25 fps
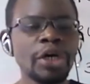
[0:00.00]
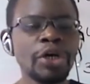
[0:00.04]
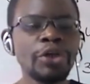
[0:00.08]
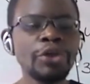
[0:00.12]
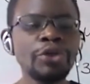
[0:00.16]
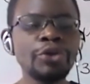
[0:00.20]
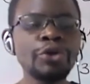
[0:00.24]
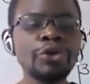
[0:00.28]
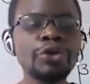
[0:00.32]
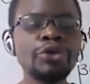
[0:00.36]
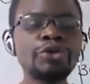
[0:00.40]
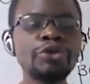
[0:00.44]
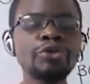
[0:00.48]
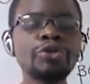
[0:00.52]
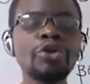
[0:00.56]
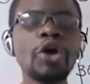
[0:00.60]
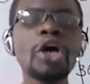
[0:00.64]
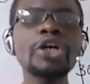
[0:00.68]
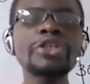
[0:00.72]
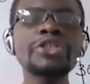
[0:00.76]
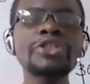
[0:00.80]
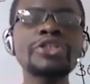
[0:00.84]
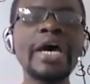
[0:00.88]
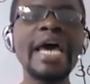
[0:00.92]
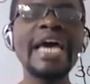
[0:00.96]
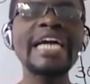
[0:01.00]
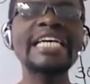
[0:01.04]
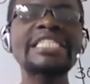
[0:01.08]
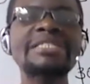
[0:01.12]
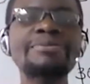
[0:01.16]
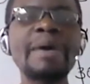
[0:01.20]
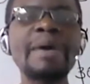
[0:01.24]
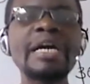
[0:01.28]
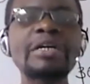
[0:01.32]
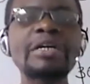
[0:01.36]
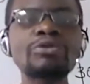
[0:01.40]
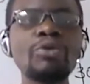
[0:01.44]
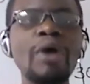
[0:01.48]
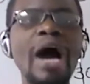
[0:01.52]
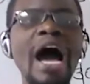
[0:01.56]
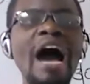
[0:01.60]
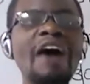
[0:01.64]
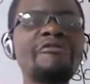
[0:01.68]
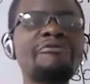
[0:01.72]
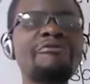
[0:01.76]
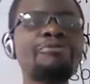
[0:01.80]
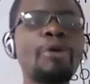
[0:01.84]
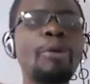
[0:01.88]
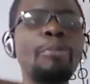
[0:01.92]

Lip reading: you should also expect to have